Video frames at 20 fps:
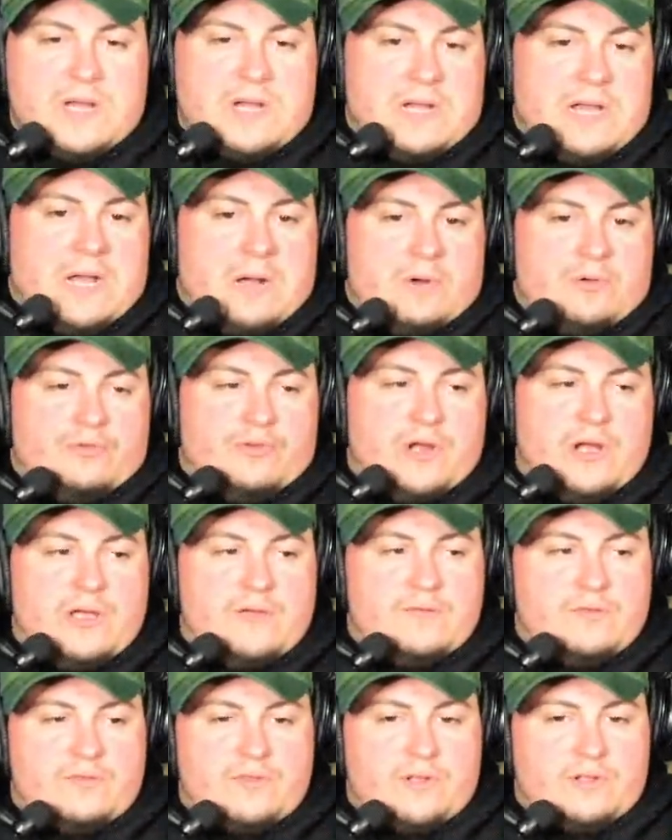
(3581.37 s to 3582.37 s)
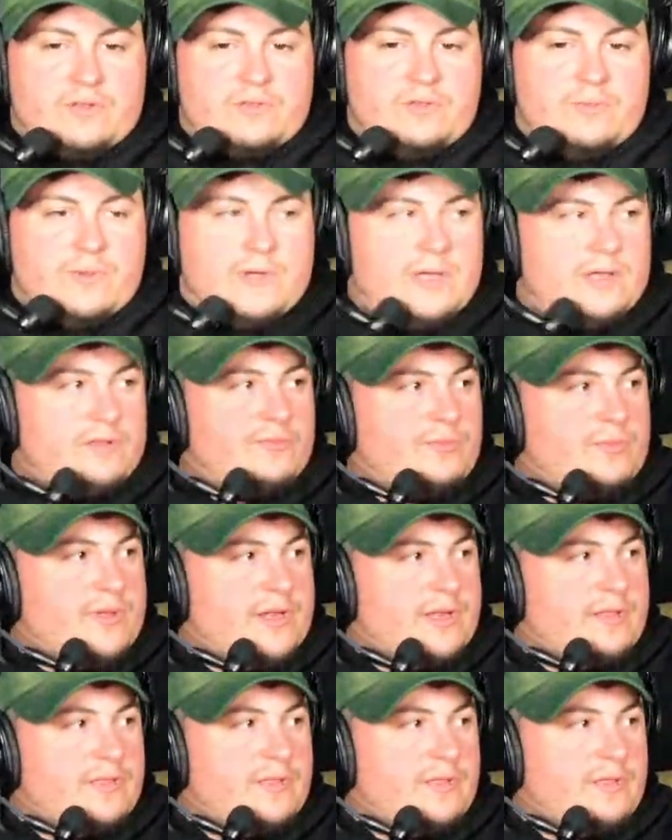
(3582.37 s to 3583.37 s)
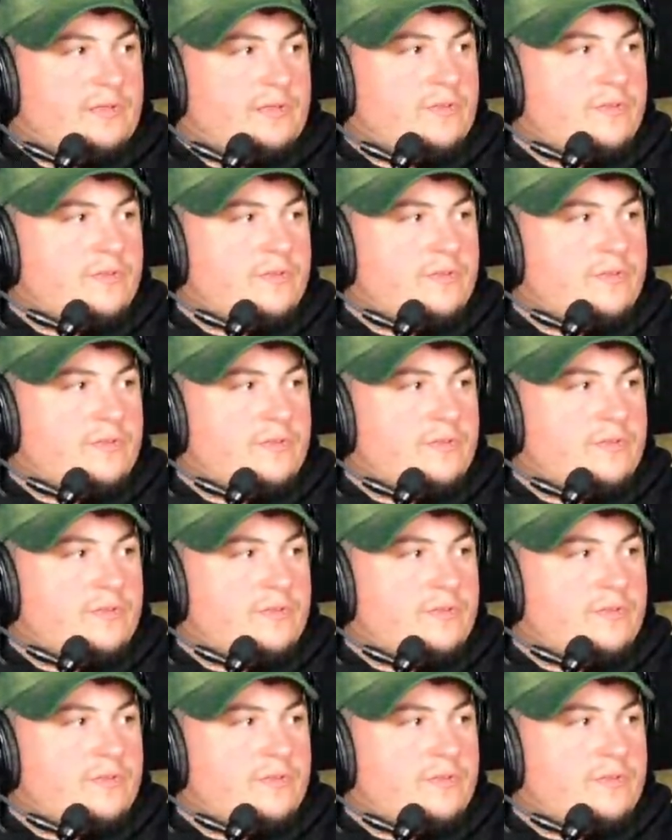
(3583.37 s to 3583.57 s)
an hour drive. It's not too bad. There's plenty of things.